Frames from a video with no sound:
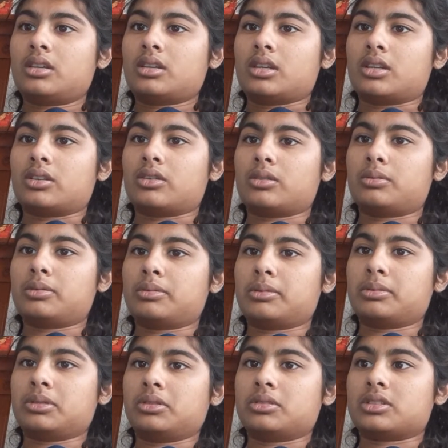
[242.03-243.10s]
and Cobra
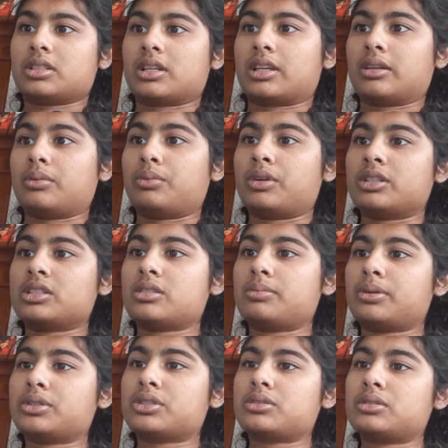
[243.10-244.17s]
Bubble holds the key. We're
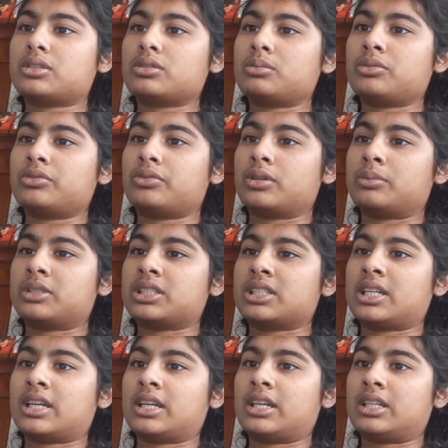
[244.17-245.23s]
supposed to assume a former
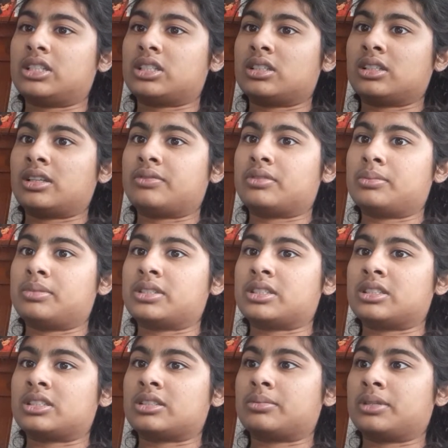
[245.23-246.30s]
CIA agent left the
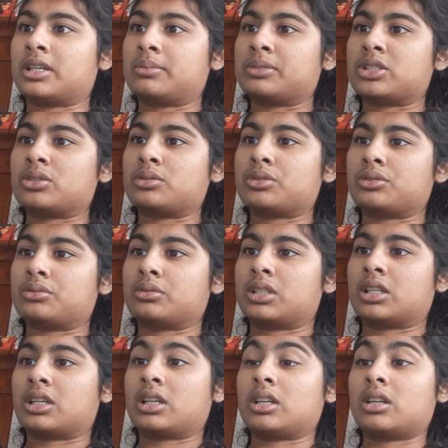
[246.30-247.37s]
business to become a social
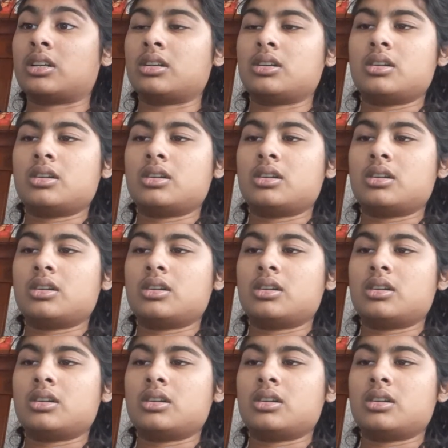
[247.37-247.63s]
worker.